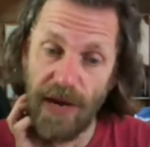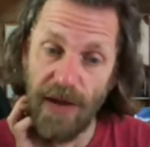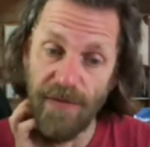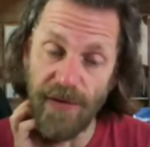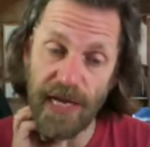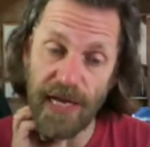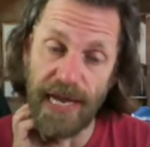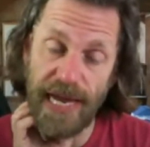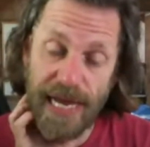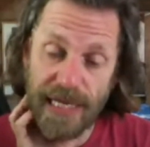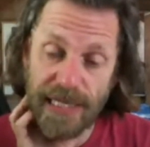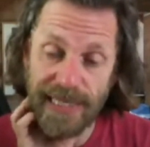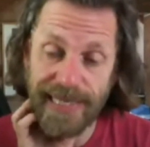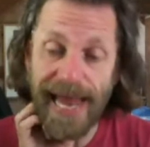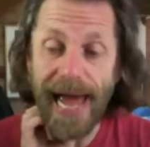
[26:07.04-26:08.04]
it
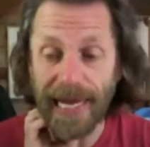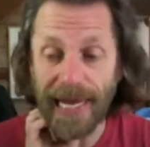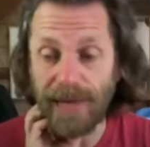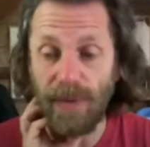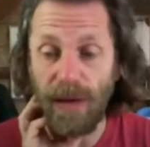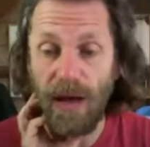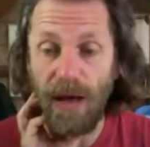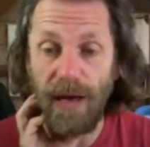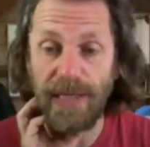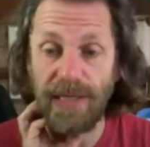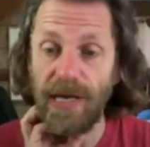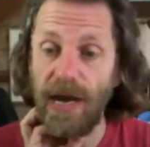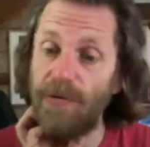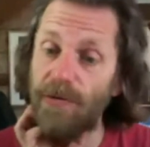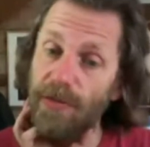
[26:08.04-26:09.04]
is lagging
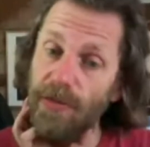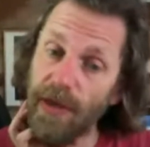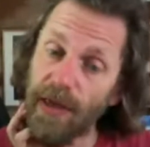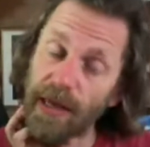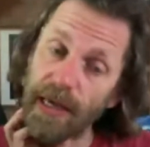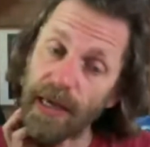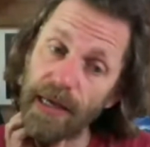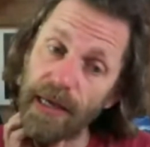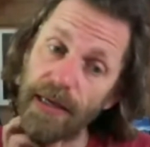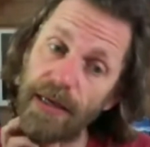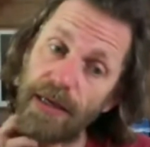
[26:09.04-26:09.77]
behind current thinking,